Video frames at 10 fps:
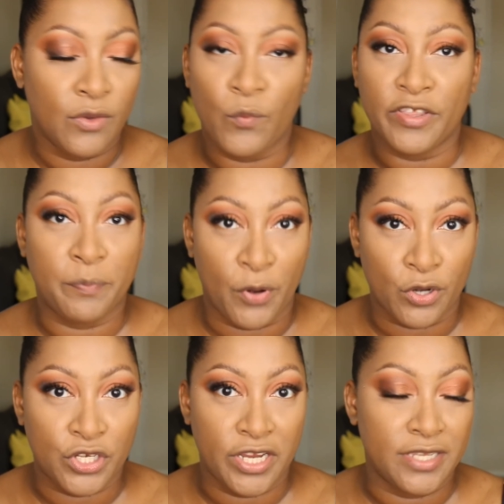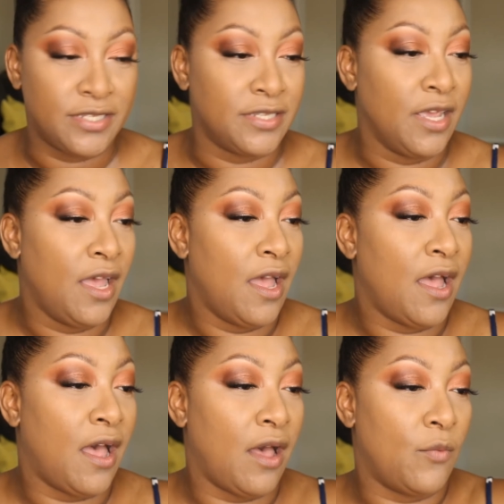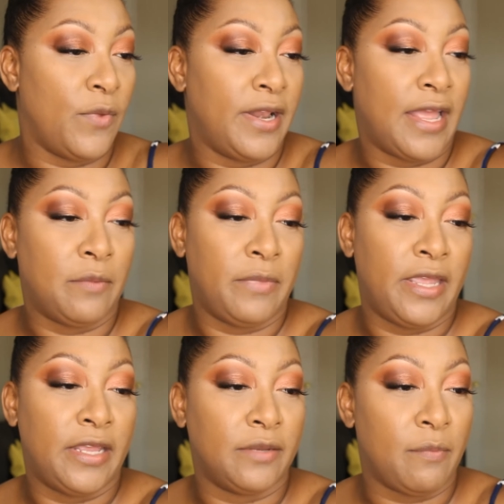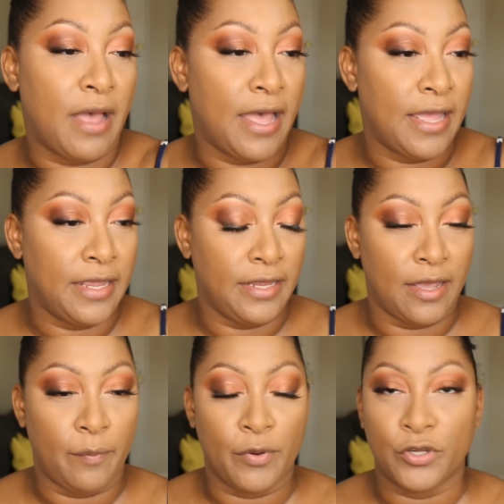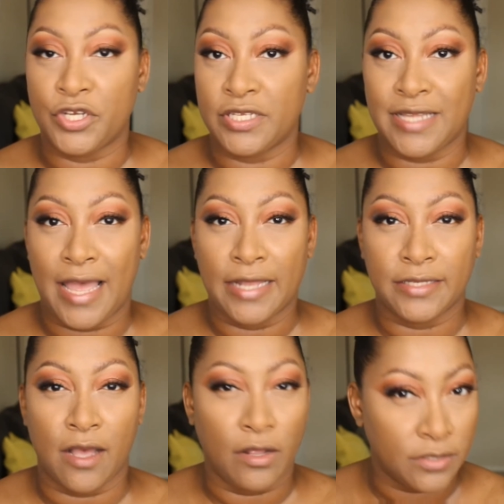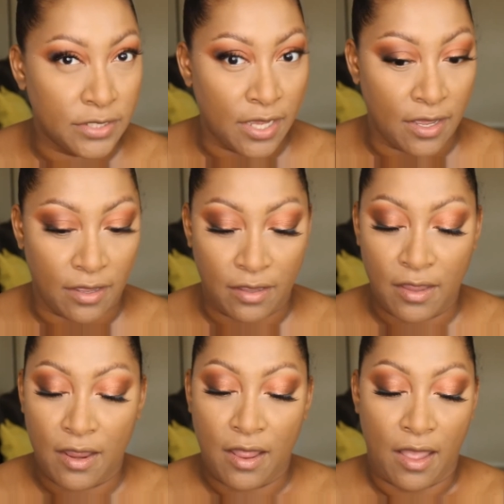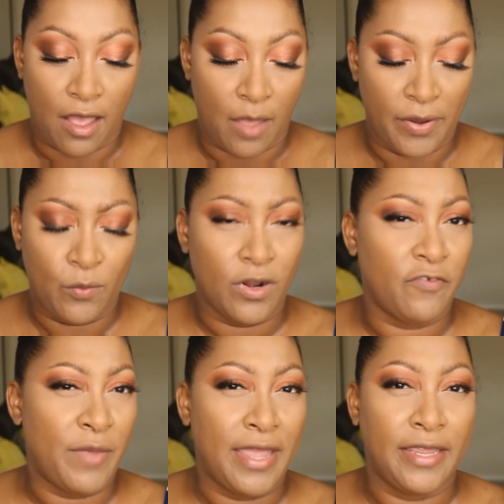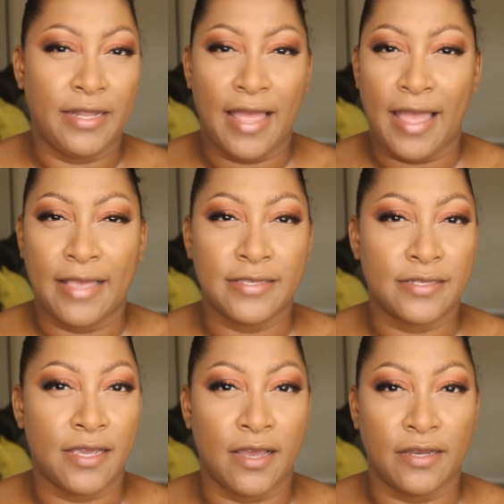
with purchase when I made my purchase at Ulta in one of my last